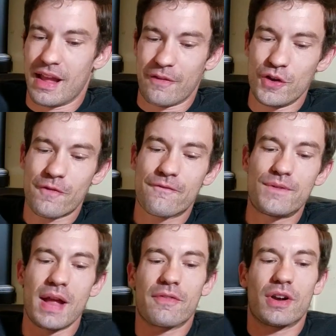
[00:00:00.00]
If your
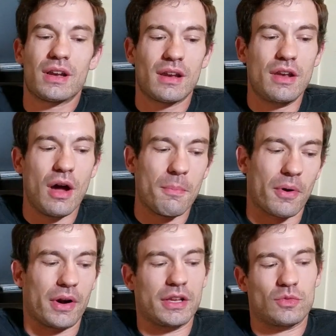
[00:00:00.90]
favorite
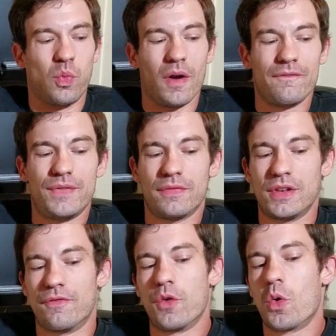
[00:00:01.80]
number is
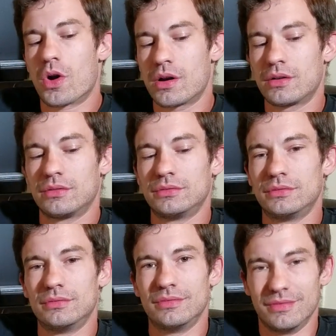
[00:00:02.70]
154,
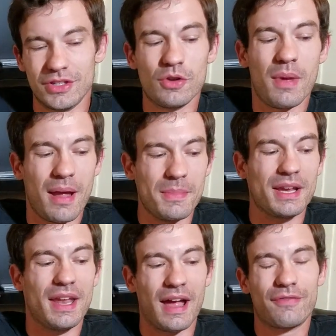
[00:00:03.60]
you may be
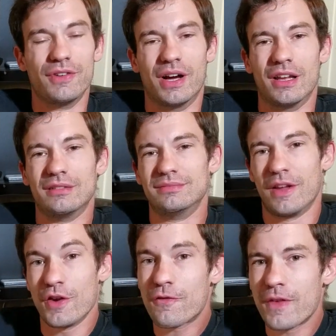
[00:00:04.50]
a knife nut.
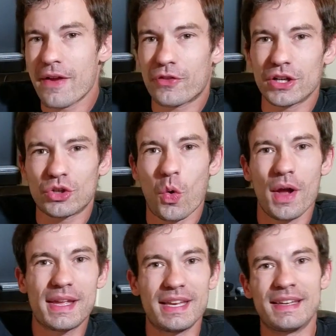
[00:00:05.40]
If your favorite
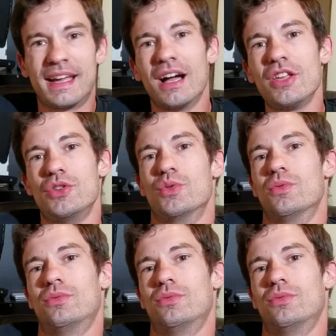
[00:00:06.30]
toy can cut you,